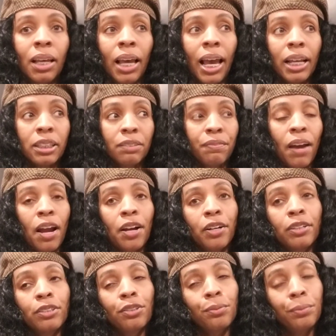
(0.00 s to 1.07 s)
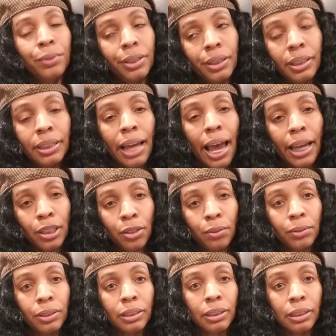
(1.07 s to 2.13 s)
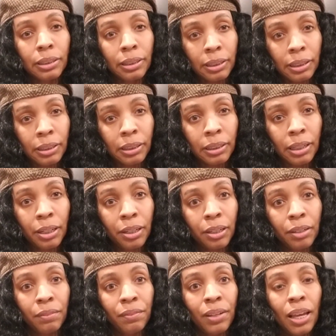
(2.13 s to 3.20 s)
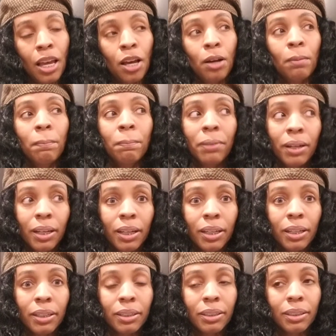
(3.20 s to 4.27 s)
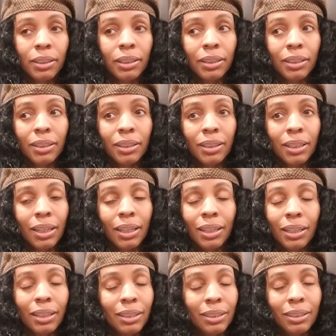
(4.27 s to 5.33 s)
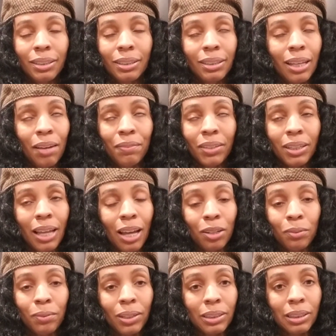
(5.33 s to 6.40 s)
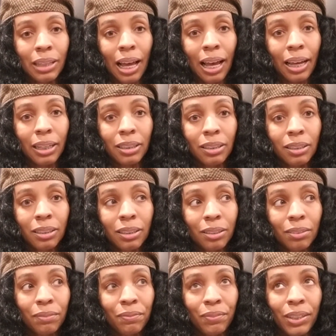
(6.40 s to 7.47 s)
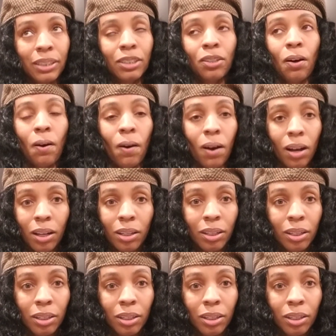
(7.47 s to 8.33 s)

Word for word: as far as what the diagnosis consists of, but it's definitely not a one size fits all.